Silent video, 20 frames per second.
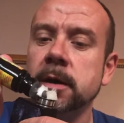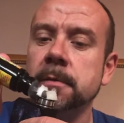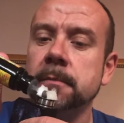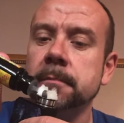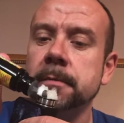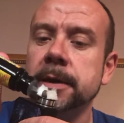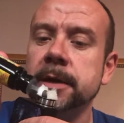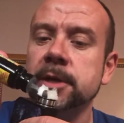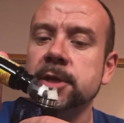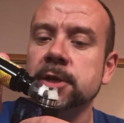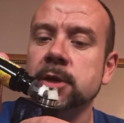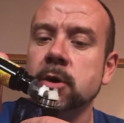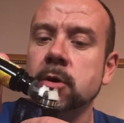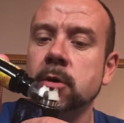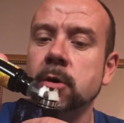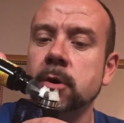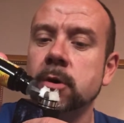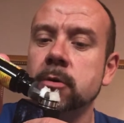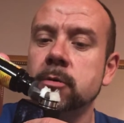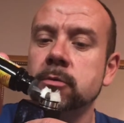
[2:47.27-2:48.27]
mesh
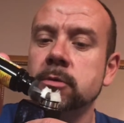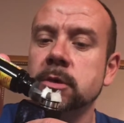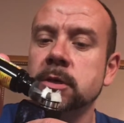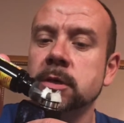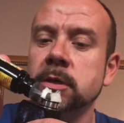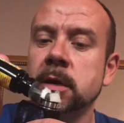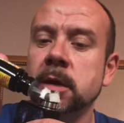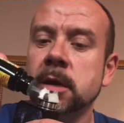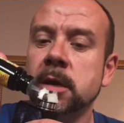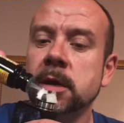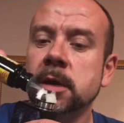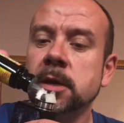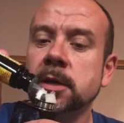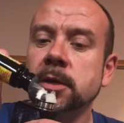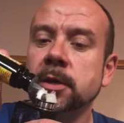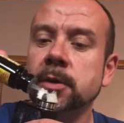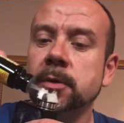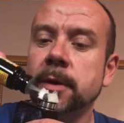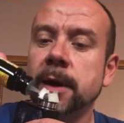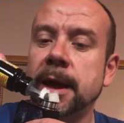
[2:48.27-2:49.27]
coils,
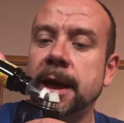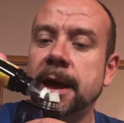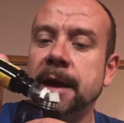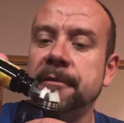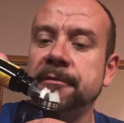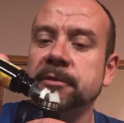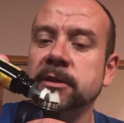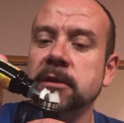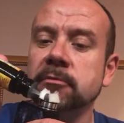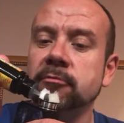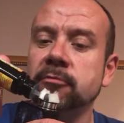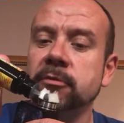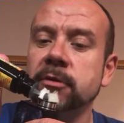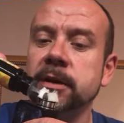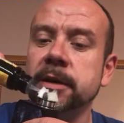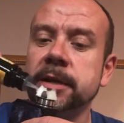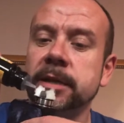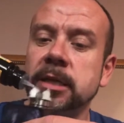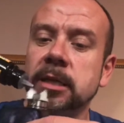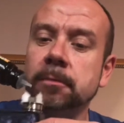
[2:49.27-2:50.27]
you have to
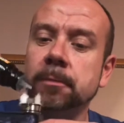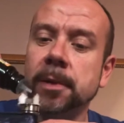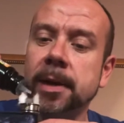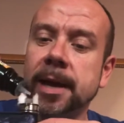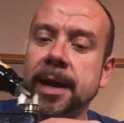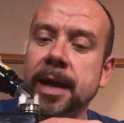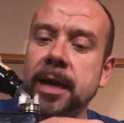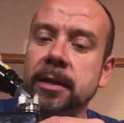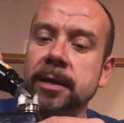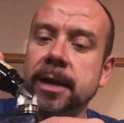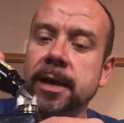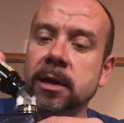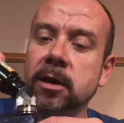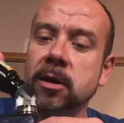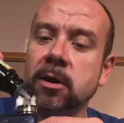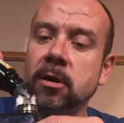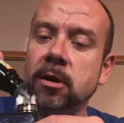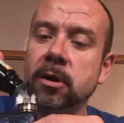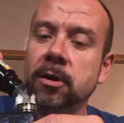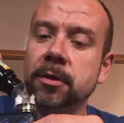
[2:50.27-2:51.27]
really pack that
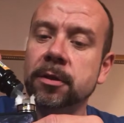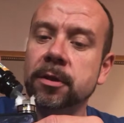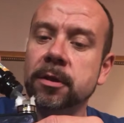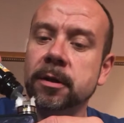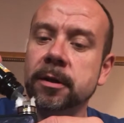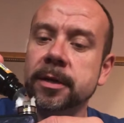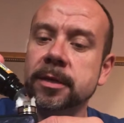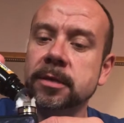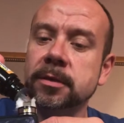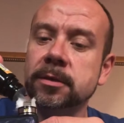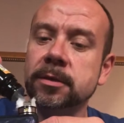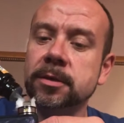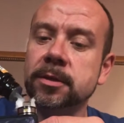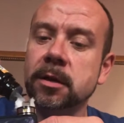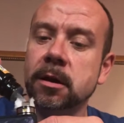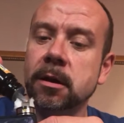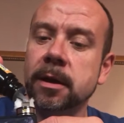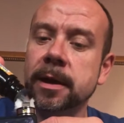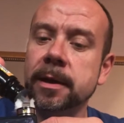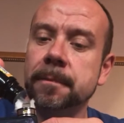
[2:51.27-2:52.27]
cotton nice and
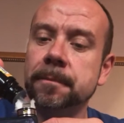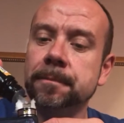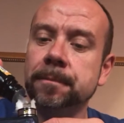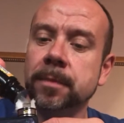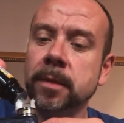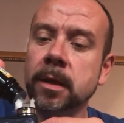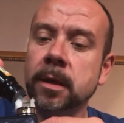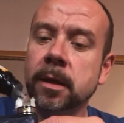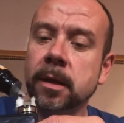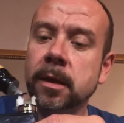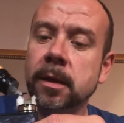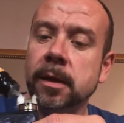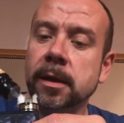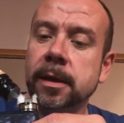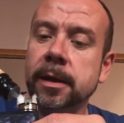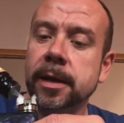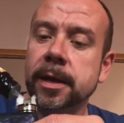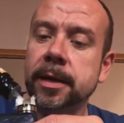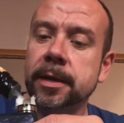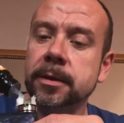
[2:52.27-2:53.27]
tight,
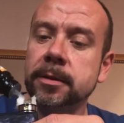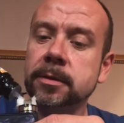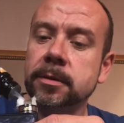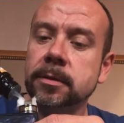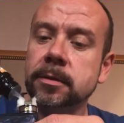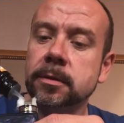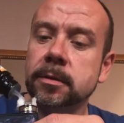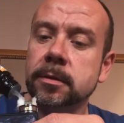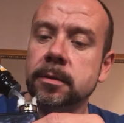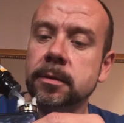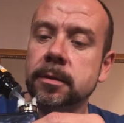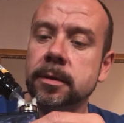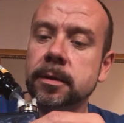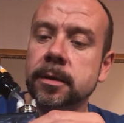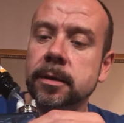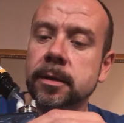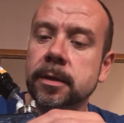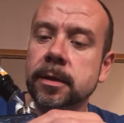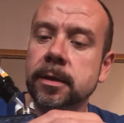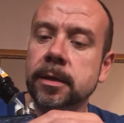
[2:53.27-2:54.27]
and
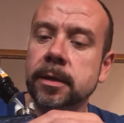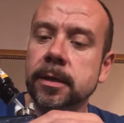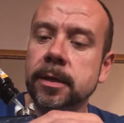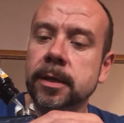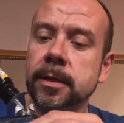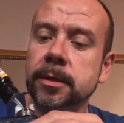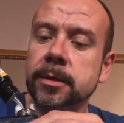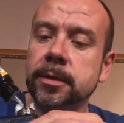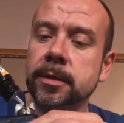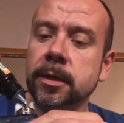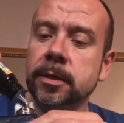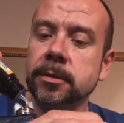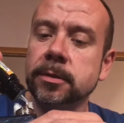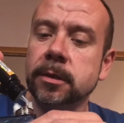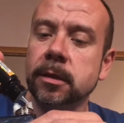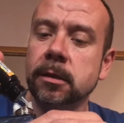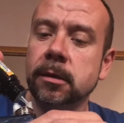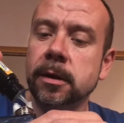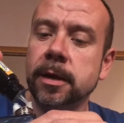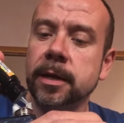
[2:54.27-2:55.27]
it does
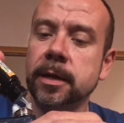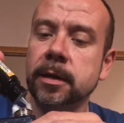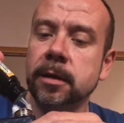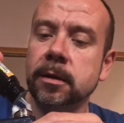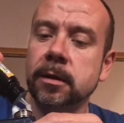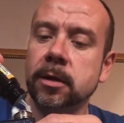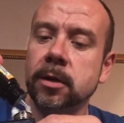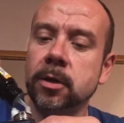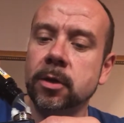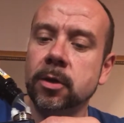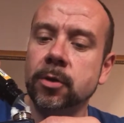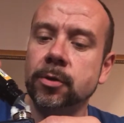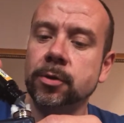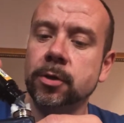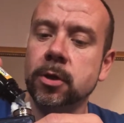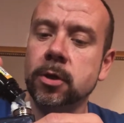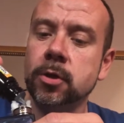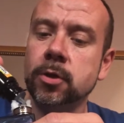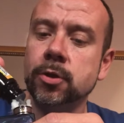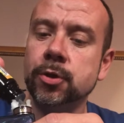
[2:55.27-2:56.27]
like a good
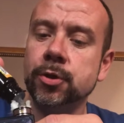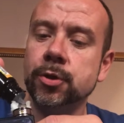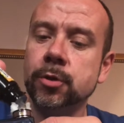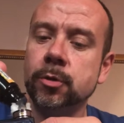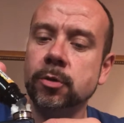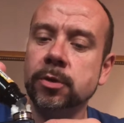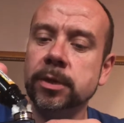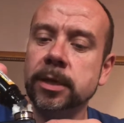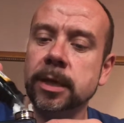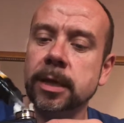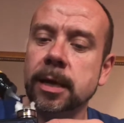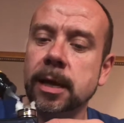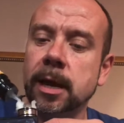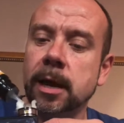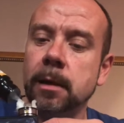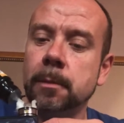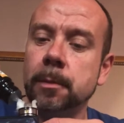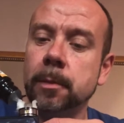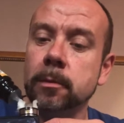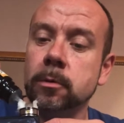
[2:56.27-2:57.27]
juicing
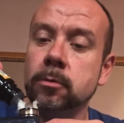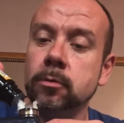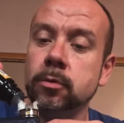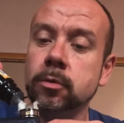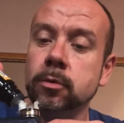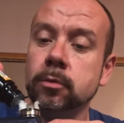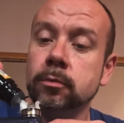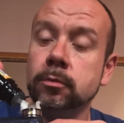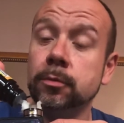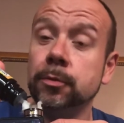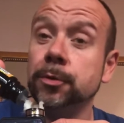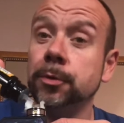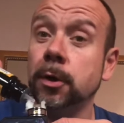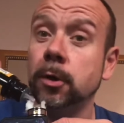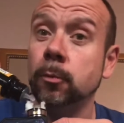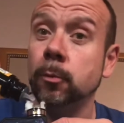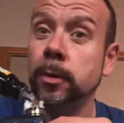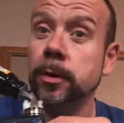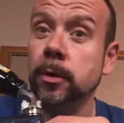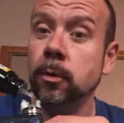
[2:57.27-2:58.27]
up,
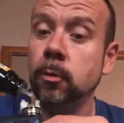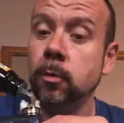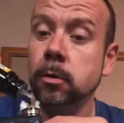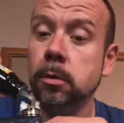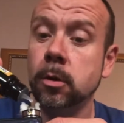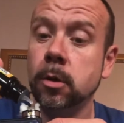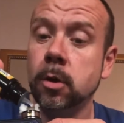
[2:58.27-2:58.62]
don't we all?